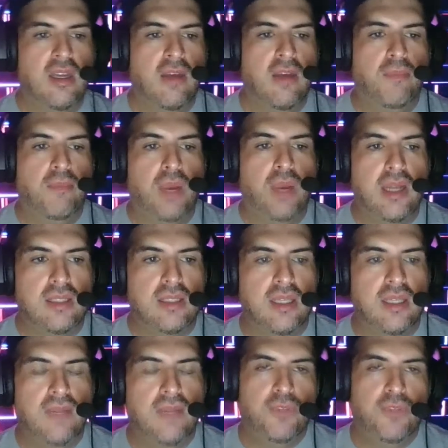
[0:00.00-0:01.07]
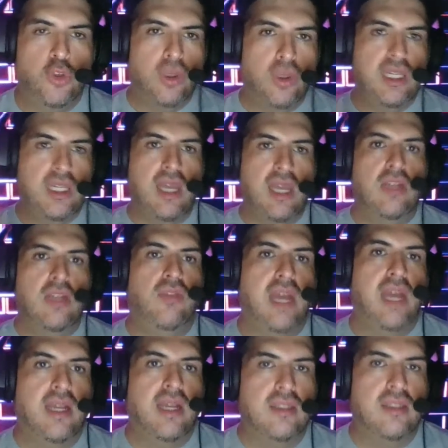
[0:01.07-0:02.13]
But toward the end of
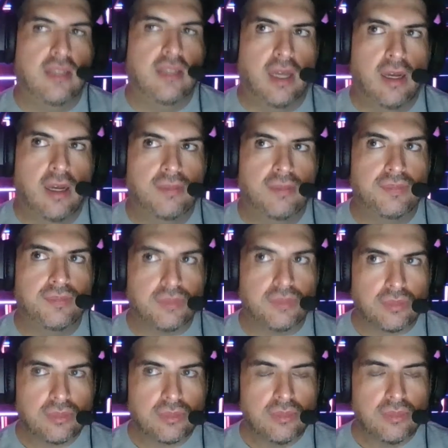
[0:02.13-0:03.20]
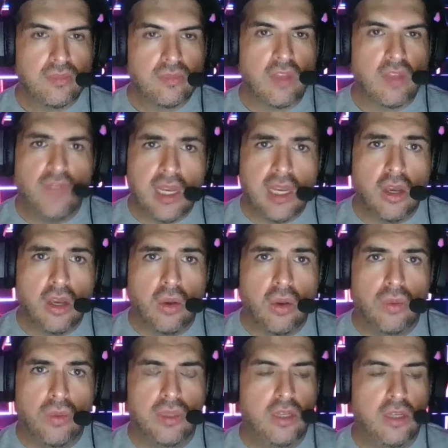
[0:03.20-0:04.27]
that
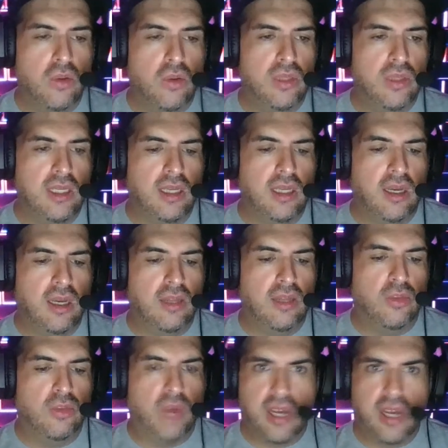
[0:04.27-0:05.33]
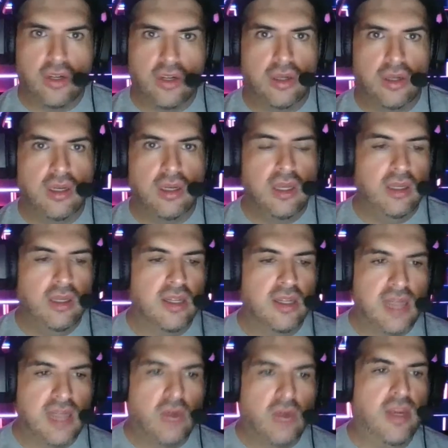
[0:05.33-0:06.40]
video, you know, the writer, the
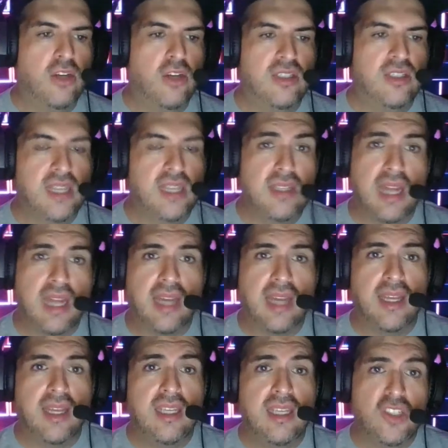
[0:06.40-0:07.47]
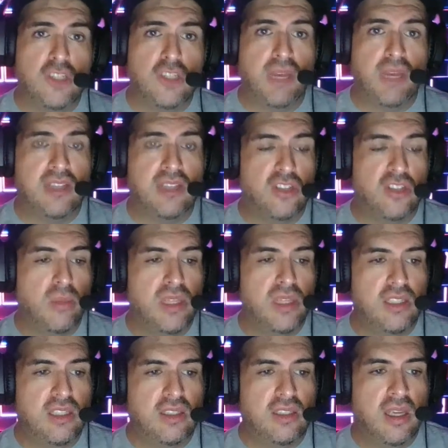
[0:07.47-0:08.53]
narrator, says that he suspects some of
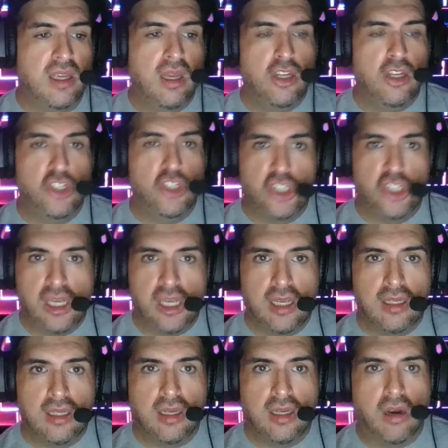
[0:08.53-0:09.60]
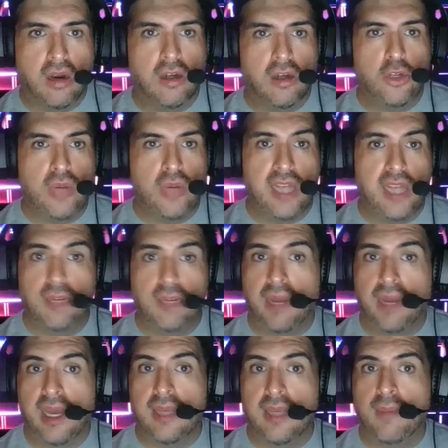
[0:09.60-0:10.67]
these jinn are created
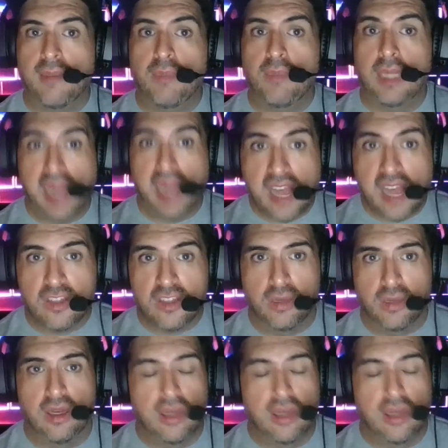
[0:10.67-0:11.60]
by plasma.